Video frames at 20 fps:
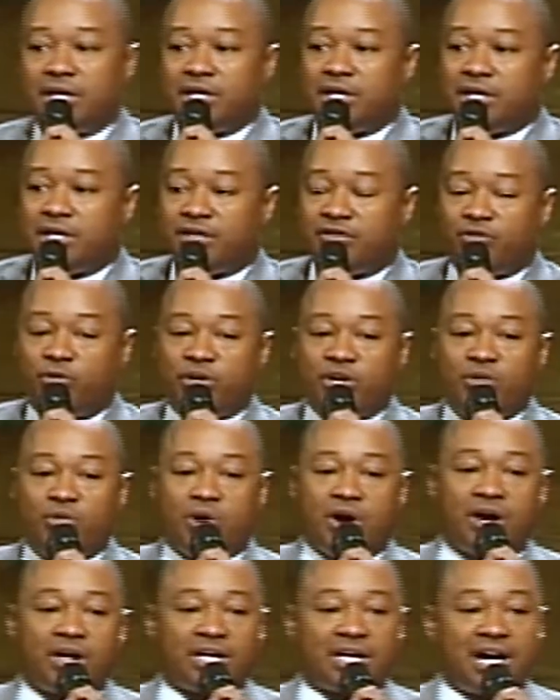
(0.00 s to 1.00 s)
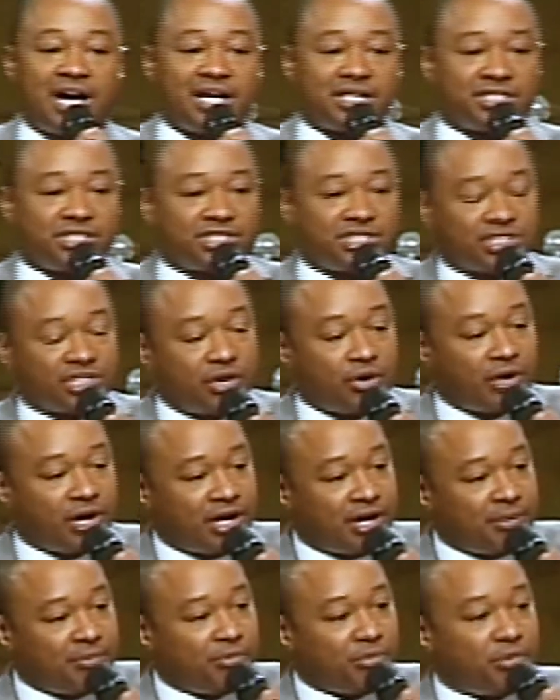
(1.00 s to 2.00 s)
if we want God to show
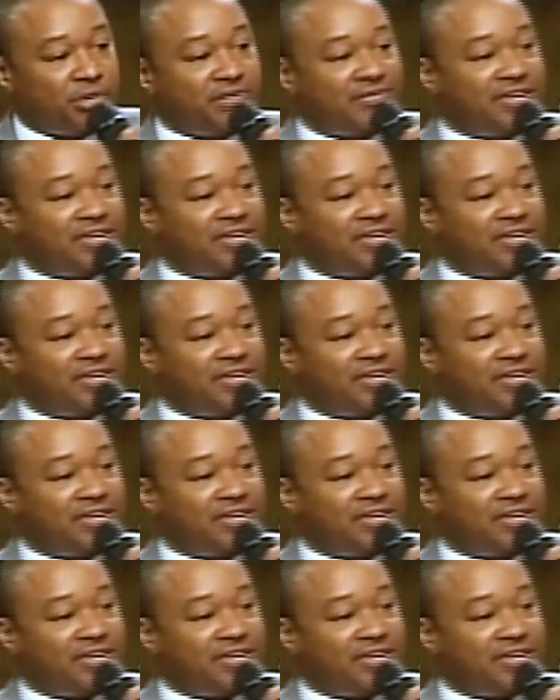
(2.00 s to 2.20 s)
up, we've